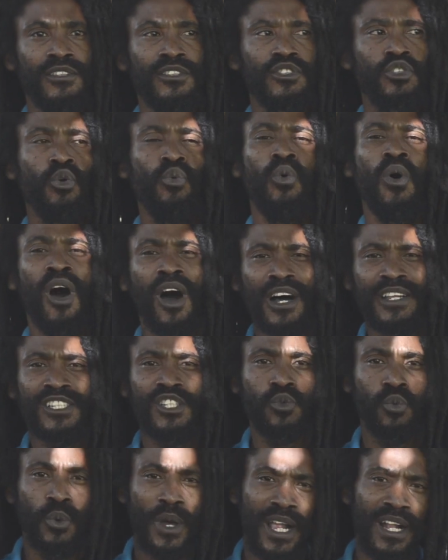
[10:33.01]
Towards
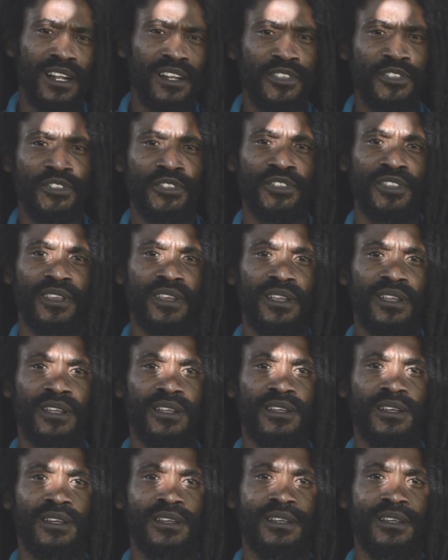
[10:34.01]
wealth
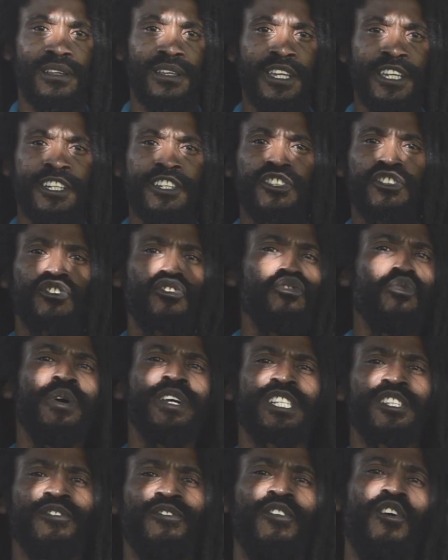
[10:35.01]
in its
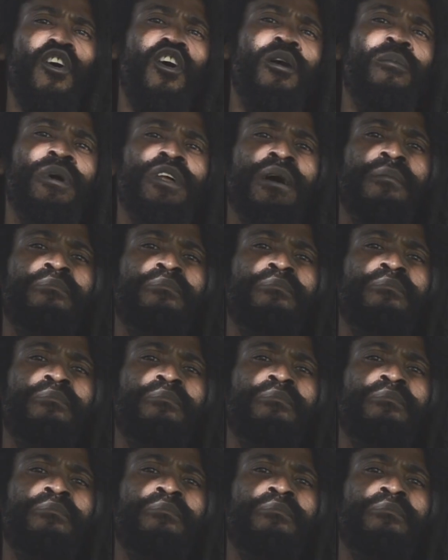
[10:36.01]
truest form and